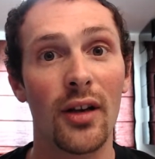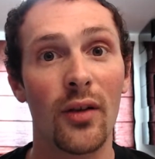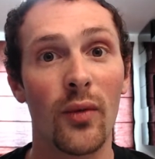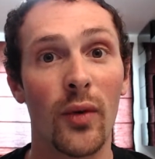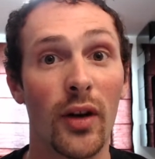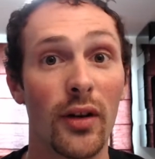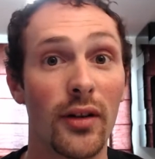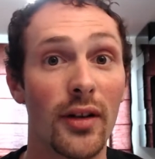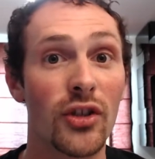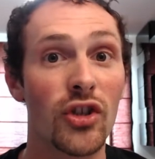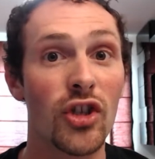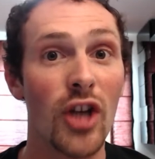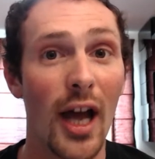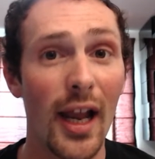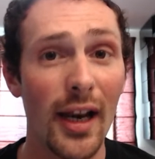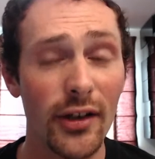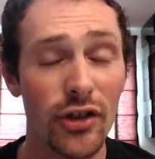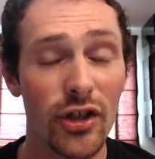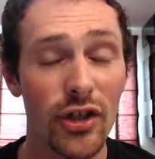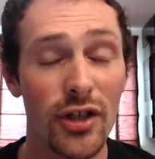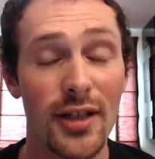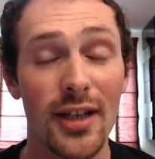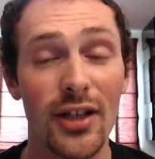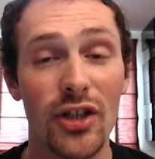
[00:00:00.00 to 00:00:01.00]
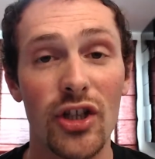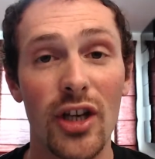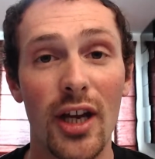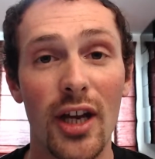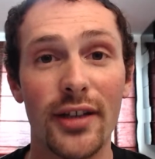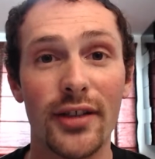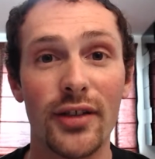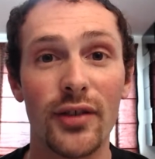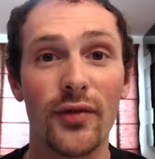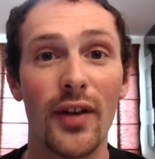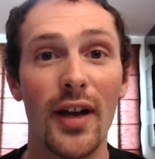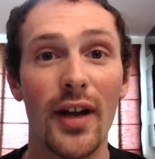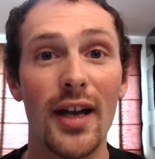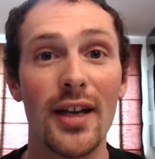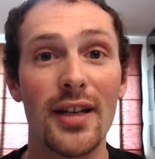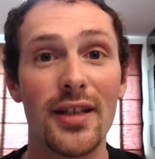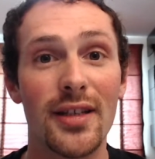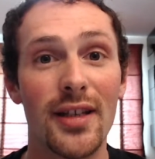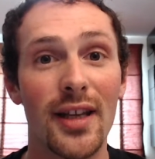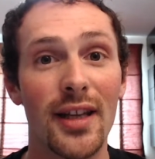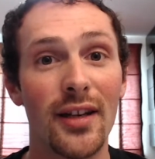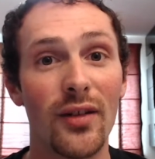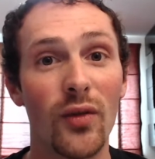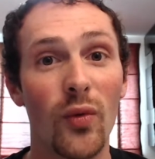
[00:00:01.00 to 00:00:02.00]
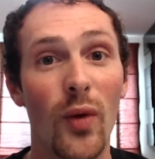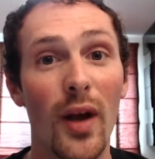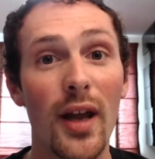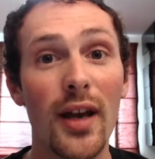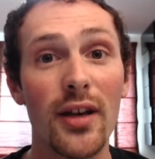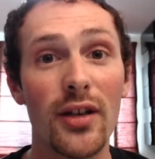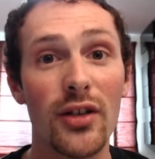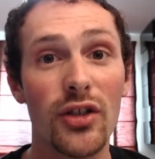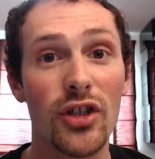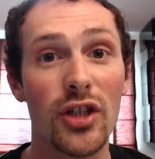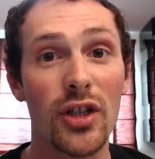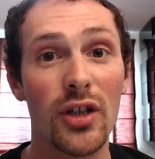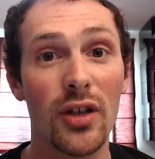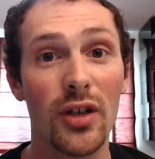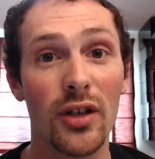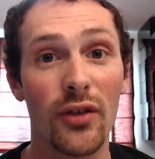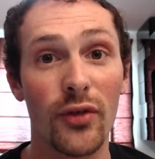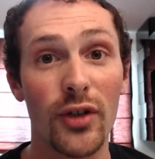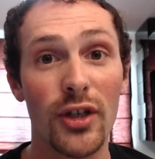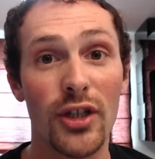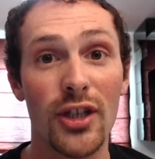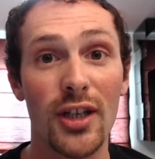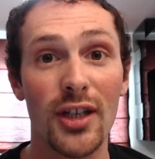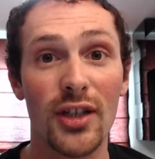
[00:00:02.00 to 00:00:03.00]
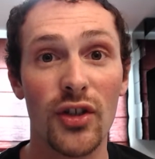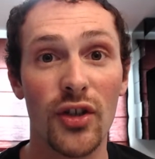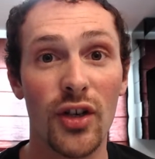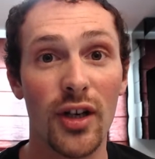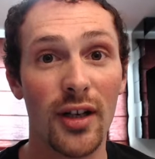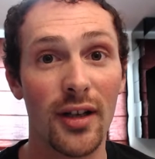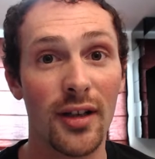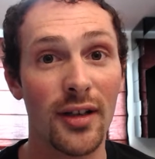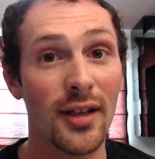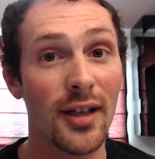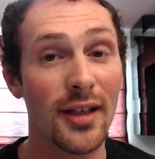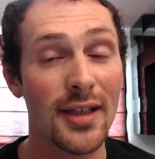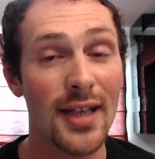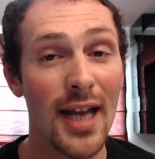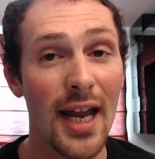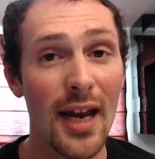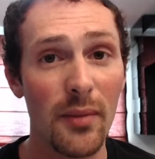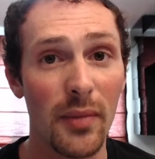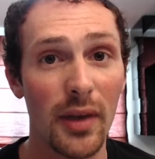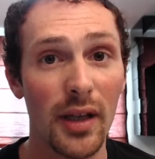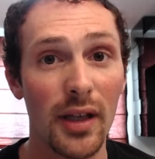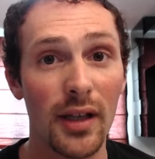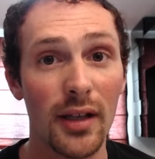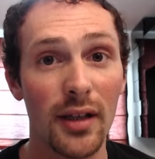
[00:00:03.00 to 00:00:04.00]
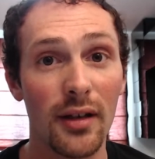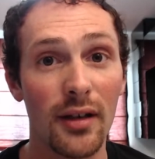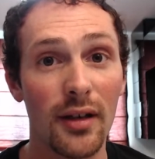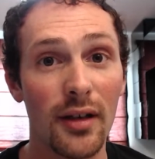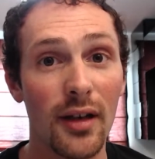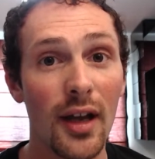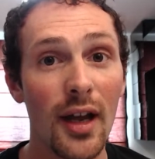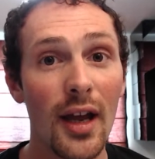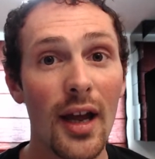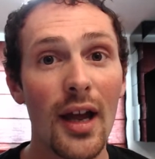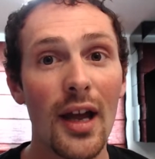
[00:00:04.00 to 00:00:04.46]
one of the challenges that she had to face, then when she reached the 10 million,